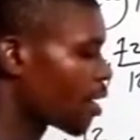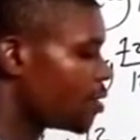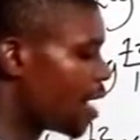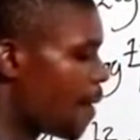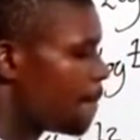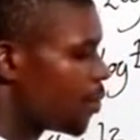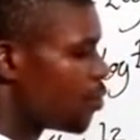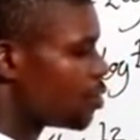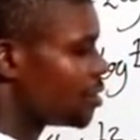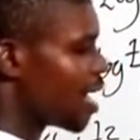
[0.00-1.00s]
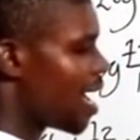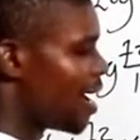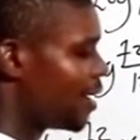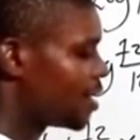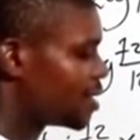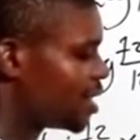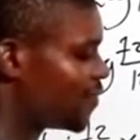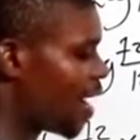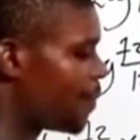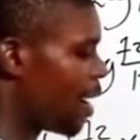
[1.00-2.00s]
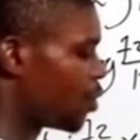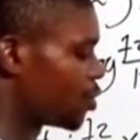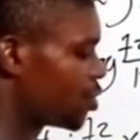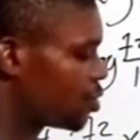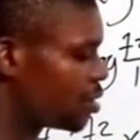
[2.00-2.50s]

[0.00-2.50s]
Now 9 divided by what?